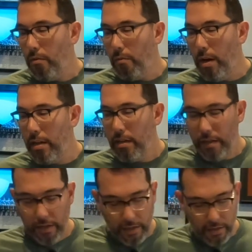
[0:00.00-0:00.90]
1,
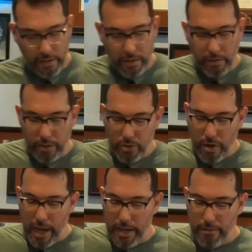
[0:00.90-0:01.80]
2, let's
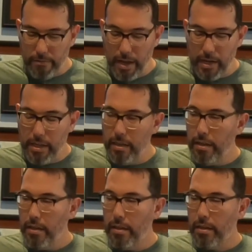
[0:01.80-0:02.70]
try it. Ready?
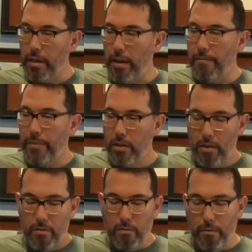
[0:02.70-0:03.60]
Go.
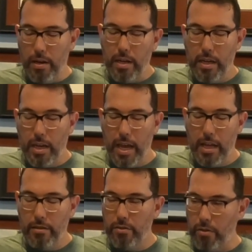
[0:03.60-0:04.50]
1 E
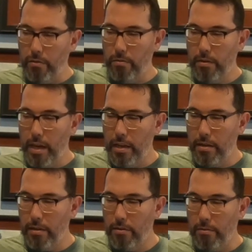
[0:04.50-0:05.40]
and 2, and
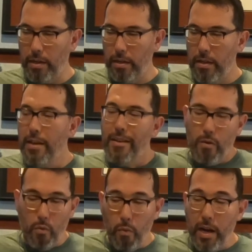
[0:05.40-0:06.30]
3.
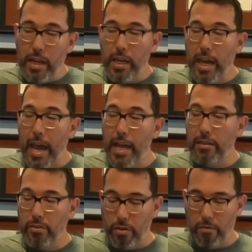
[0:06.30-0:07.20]
1 E and
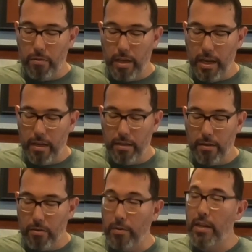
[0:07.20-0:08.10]
2, and
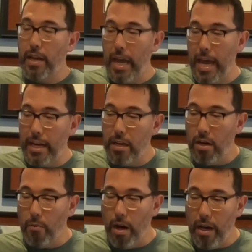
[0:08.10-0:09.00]
3,
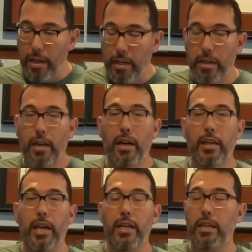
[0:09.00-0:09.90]
and 1.
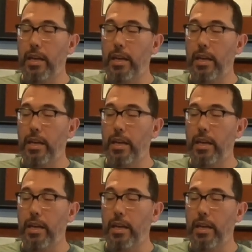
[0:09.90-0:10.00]
Again,